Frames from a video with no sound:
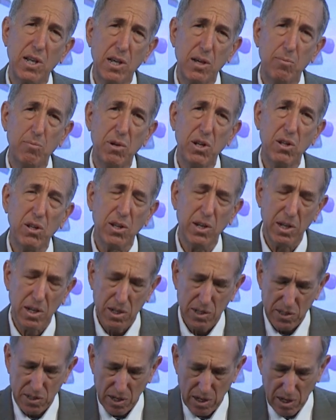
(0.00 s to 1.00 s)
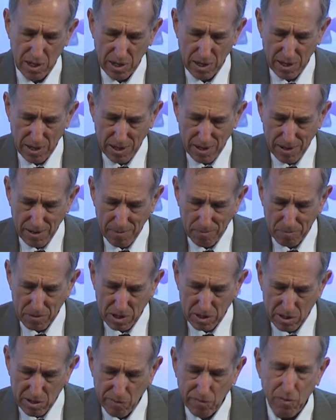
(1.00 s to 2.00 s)
abilities
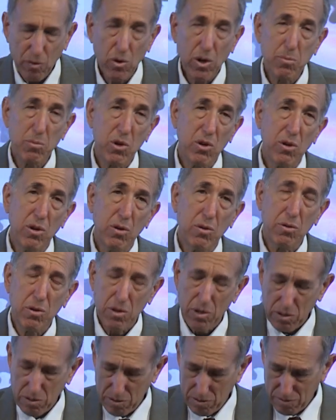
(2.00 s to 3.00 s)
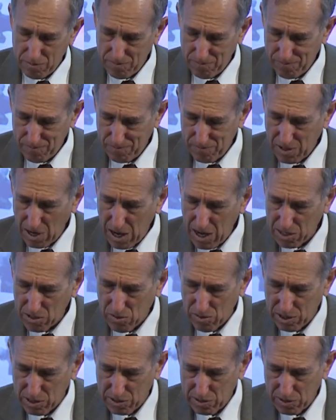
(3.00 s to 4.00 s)
to form our own
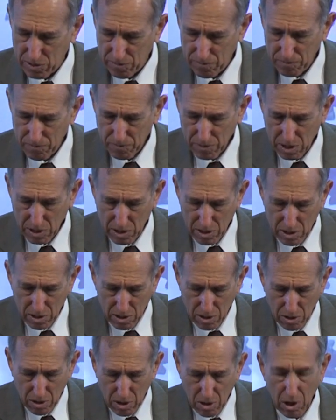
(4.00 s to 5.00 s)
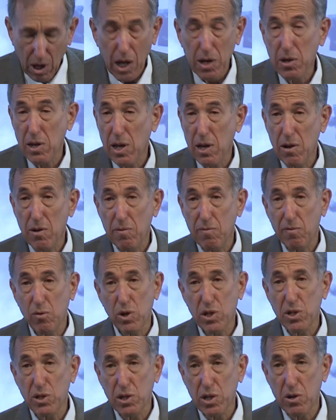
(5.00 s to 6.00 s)
doctrines. And they're
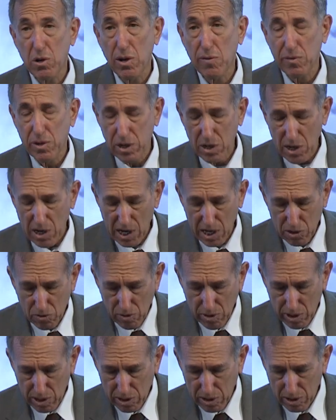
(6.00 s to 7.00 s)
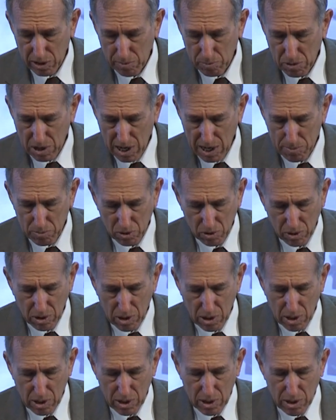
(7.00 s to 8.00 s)
unfortunately often contrary to the Bible.
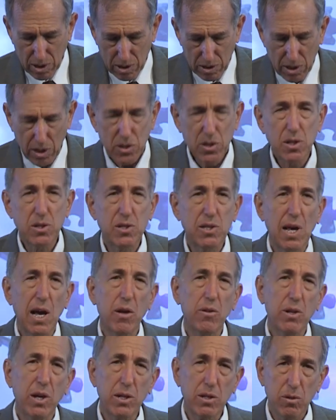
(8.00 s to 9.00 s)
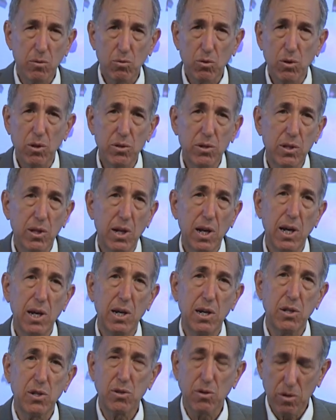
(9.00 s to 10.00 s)
Does it sound like the world today?
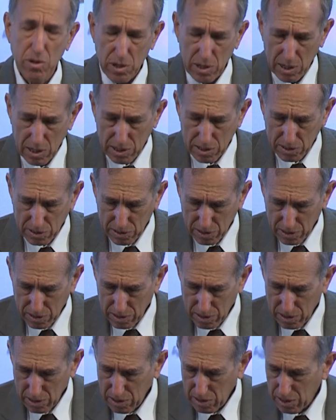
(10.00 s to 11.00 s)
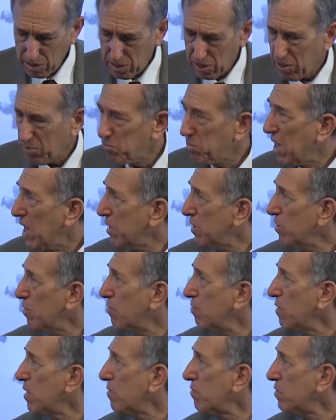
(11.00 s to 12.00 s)
It sure does. Matthew
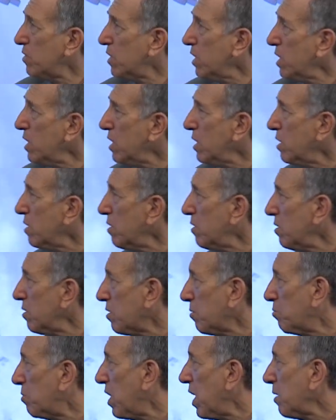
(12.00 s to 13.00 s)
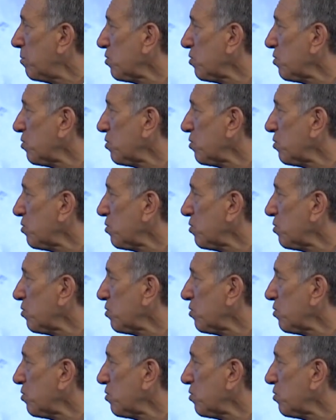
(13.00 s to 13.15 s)
15, the Bible